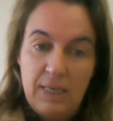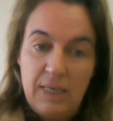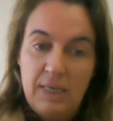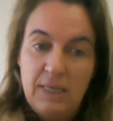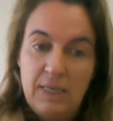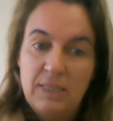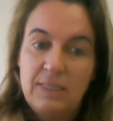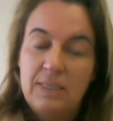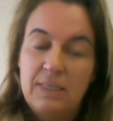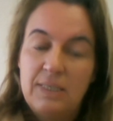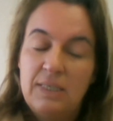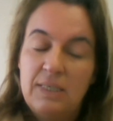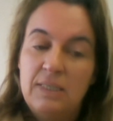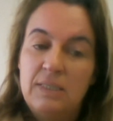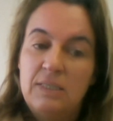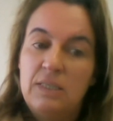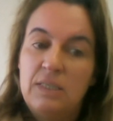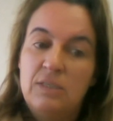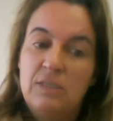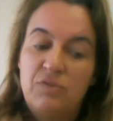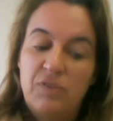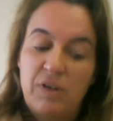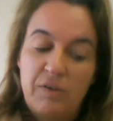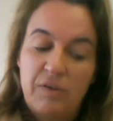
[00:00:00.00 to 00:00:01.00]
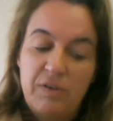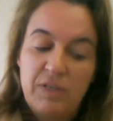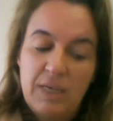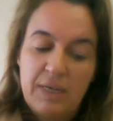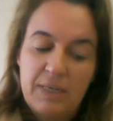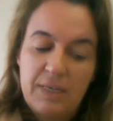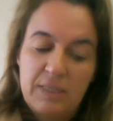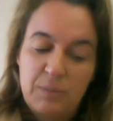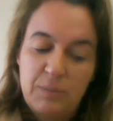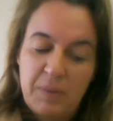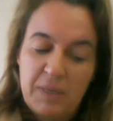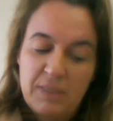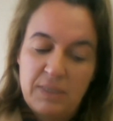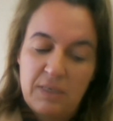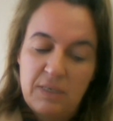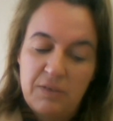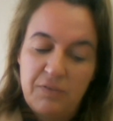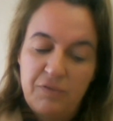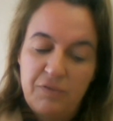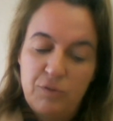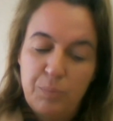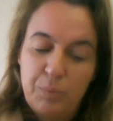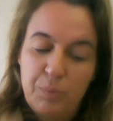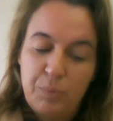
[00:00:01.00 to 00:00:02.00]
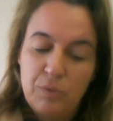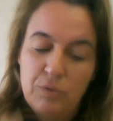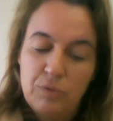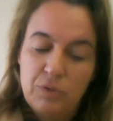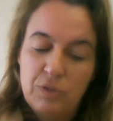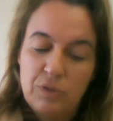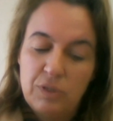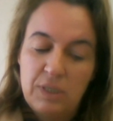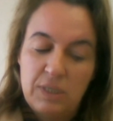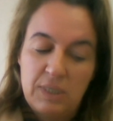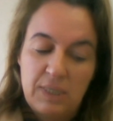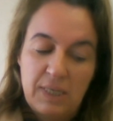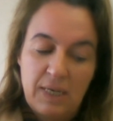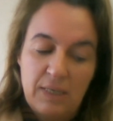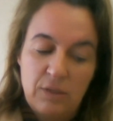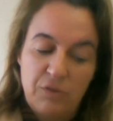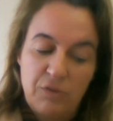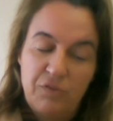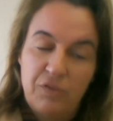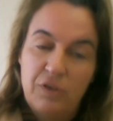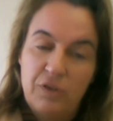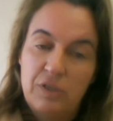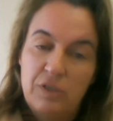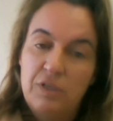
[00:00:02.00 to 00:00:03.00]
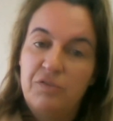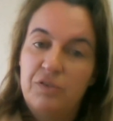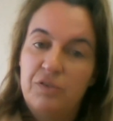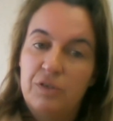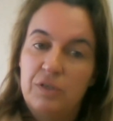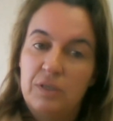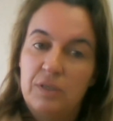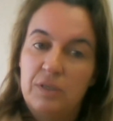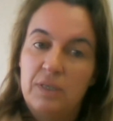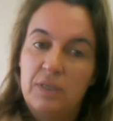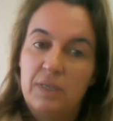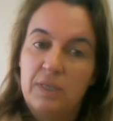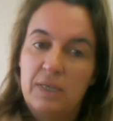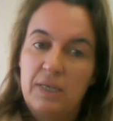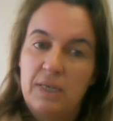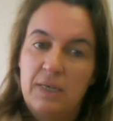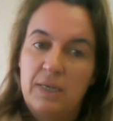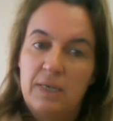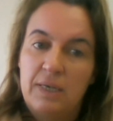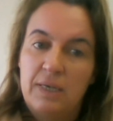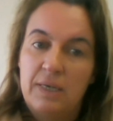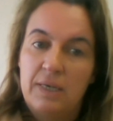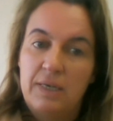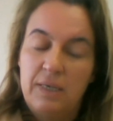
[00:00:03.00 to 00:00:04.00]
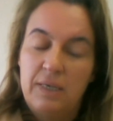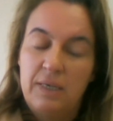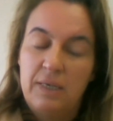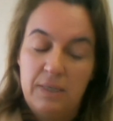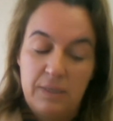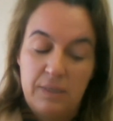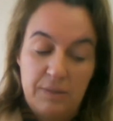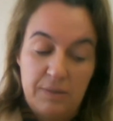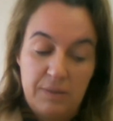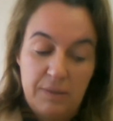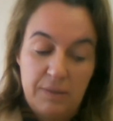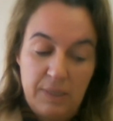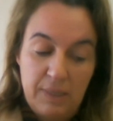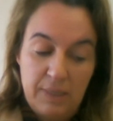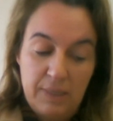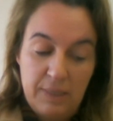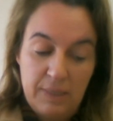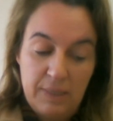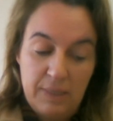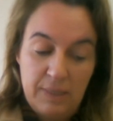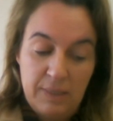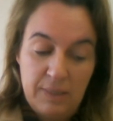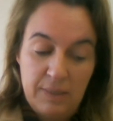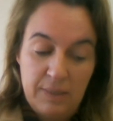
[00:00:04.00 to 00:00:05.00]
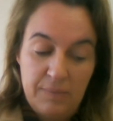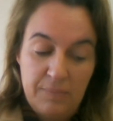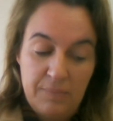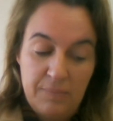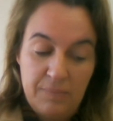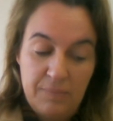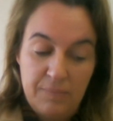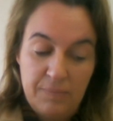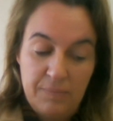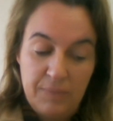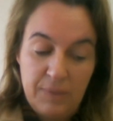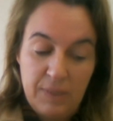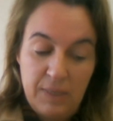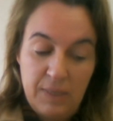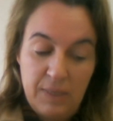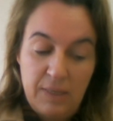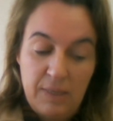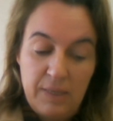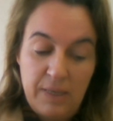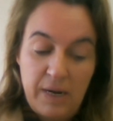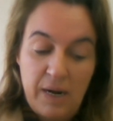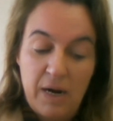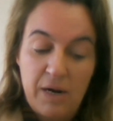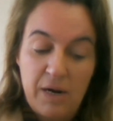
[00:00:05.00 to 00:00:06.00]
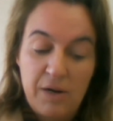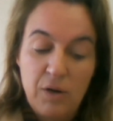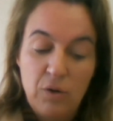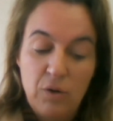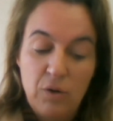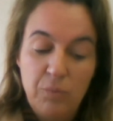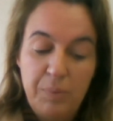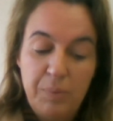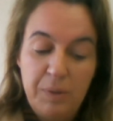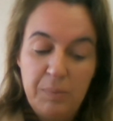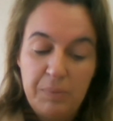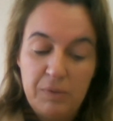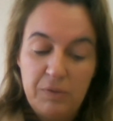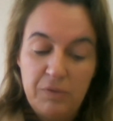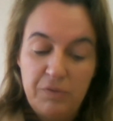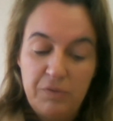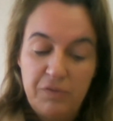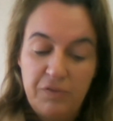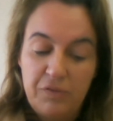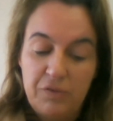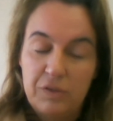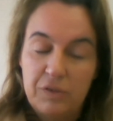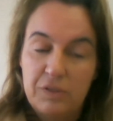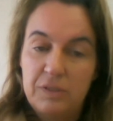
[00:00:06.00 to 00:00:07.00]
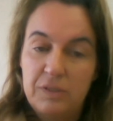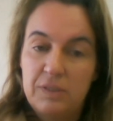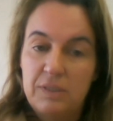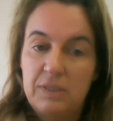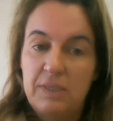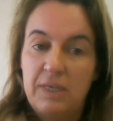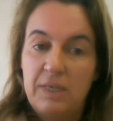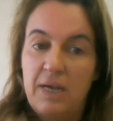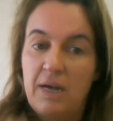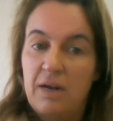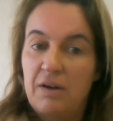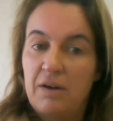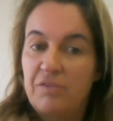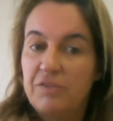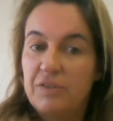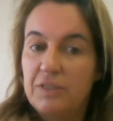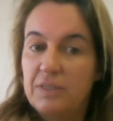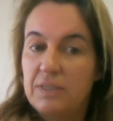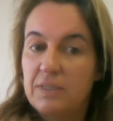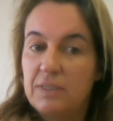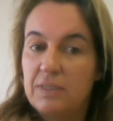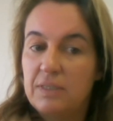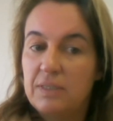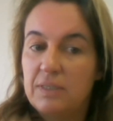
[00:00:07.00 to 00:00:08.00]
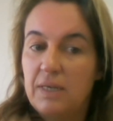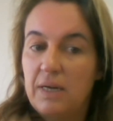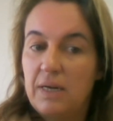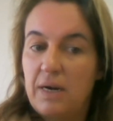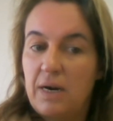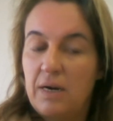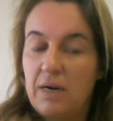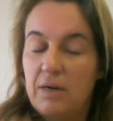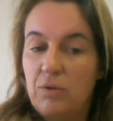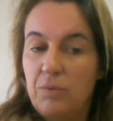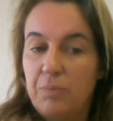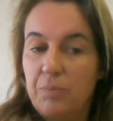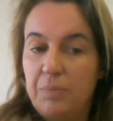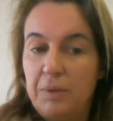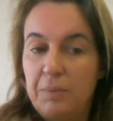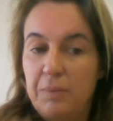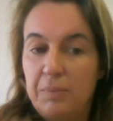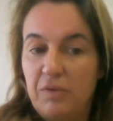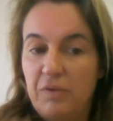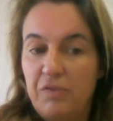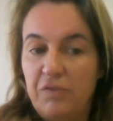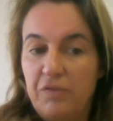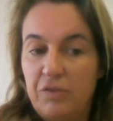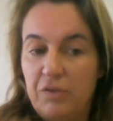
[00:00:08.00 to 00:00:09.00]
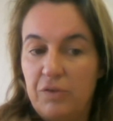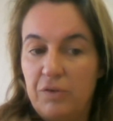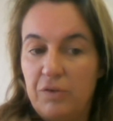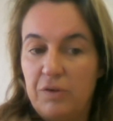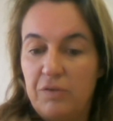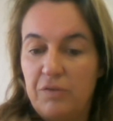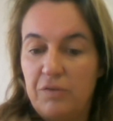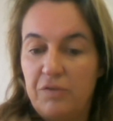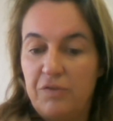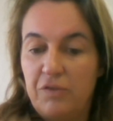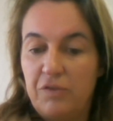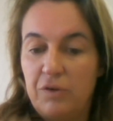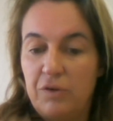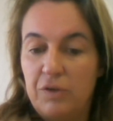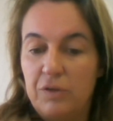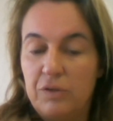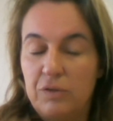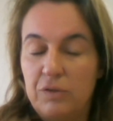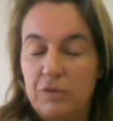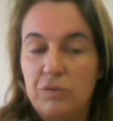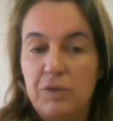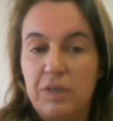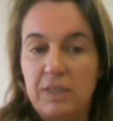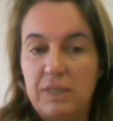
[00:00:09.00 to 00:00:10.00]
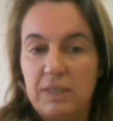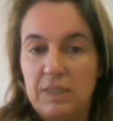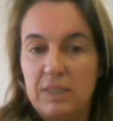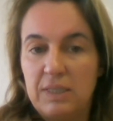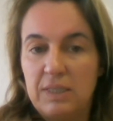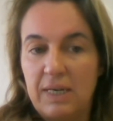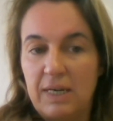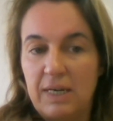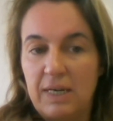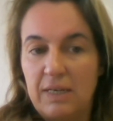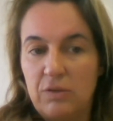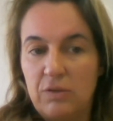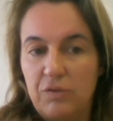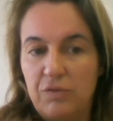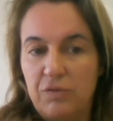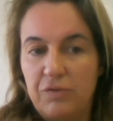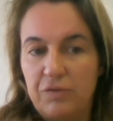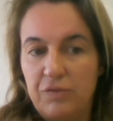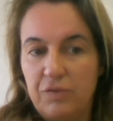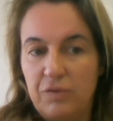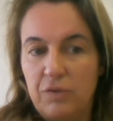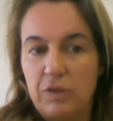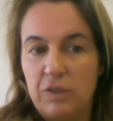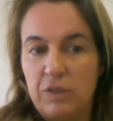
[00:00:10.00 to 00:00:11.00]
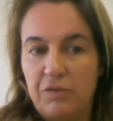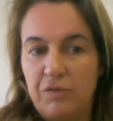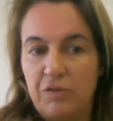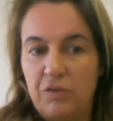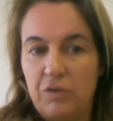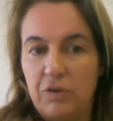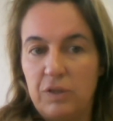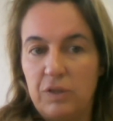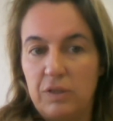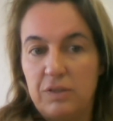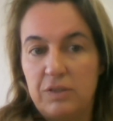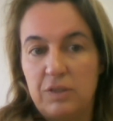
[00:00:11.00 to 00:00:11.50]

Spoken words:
It's very expensive to produce this kind of olive oil here. There are no people for the harvest. There are no people for doing this kind of olive oil.